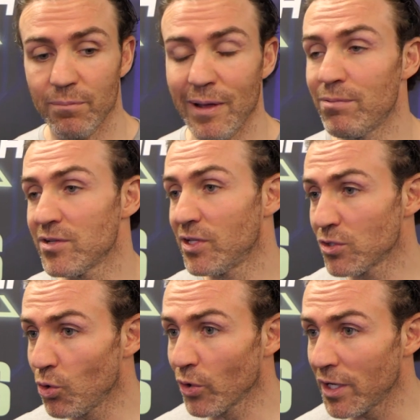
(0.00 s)
People are still
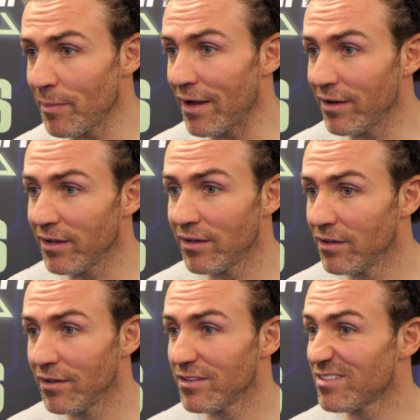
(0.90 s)
talking about it
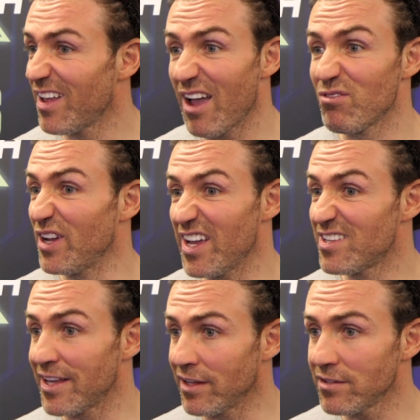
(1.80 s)
every year
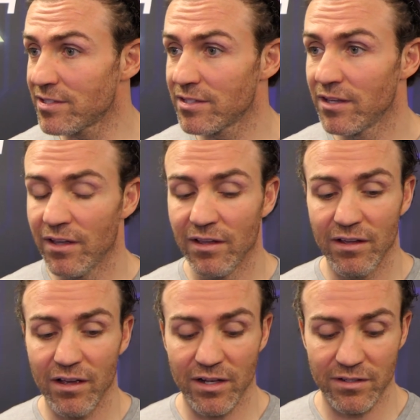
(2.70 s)
since.
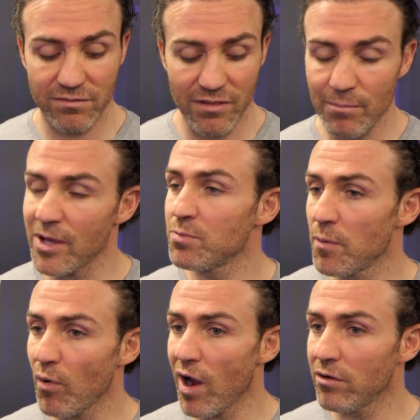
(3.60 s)
And that makes
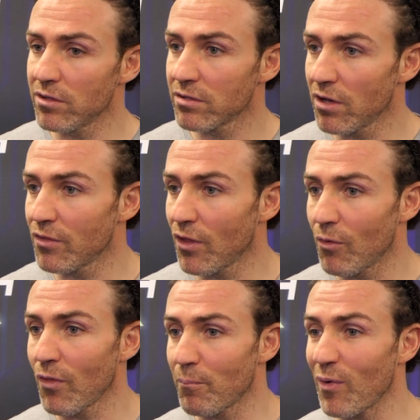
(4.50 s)
me proud.
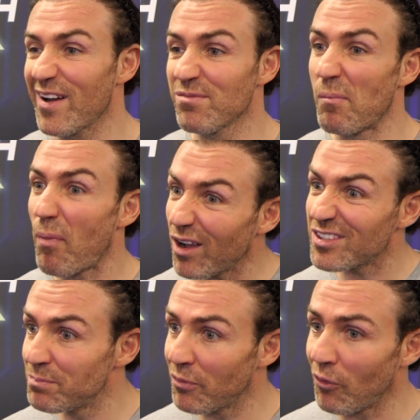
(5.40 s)
Not proud of my
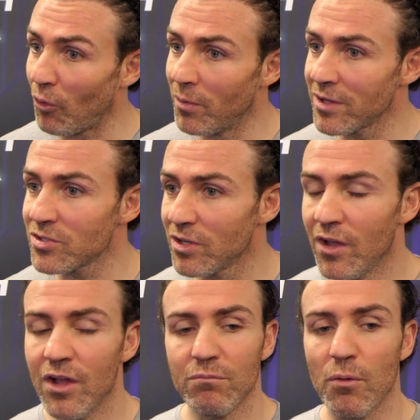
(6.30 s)
boxing performance,
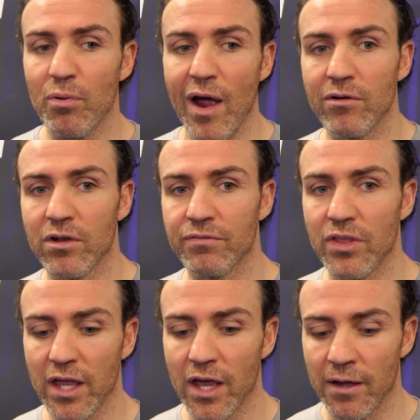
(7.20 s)
but proud of
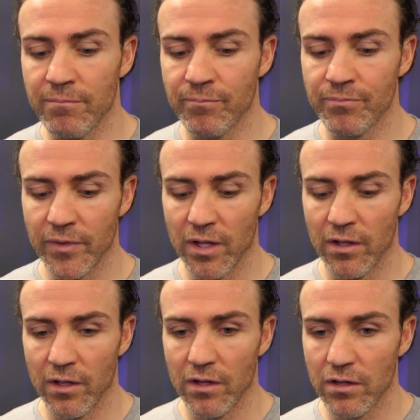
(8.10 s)
the,
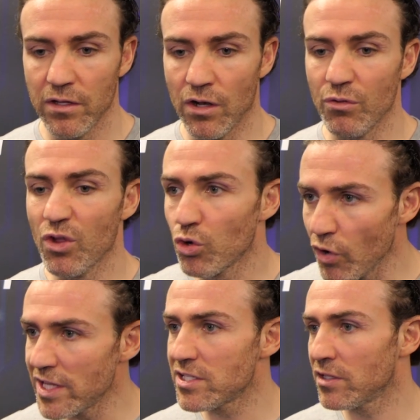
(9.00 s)
you know, the
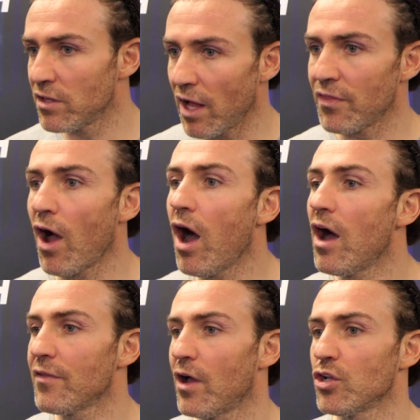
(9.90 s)
grit and the
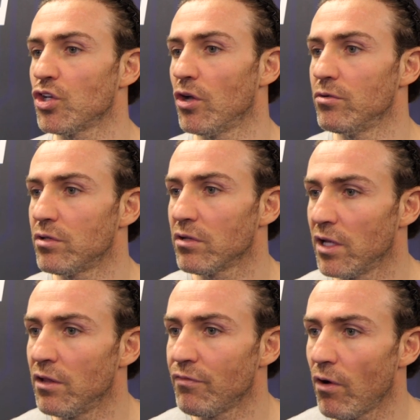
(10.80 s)
heart that I showed
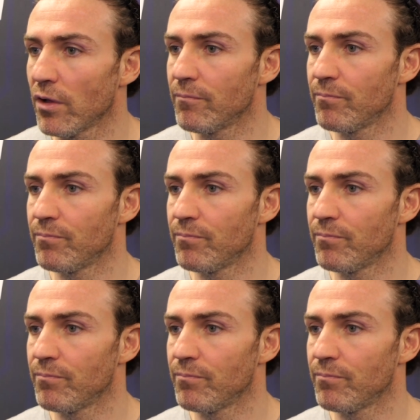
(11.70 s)
in the fight.